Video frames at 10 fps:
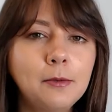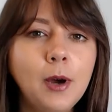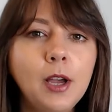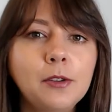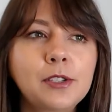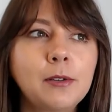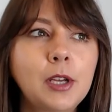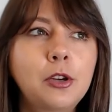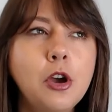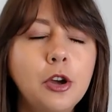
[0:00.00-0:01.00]
while, so I
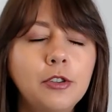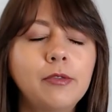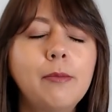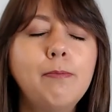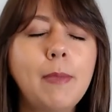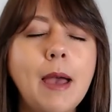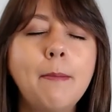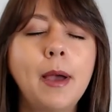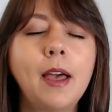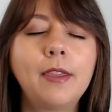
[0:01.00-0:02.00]
couldn't
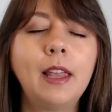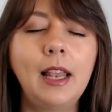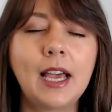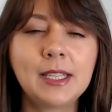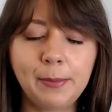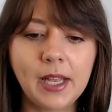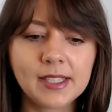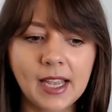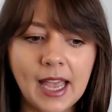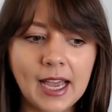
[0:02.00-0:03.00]
remember the last place
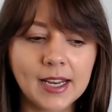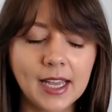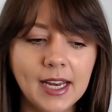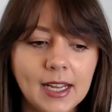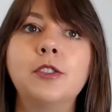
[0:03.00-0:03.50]
I had it.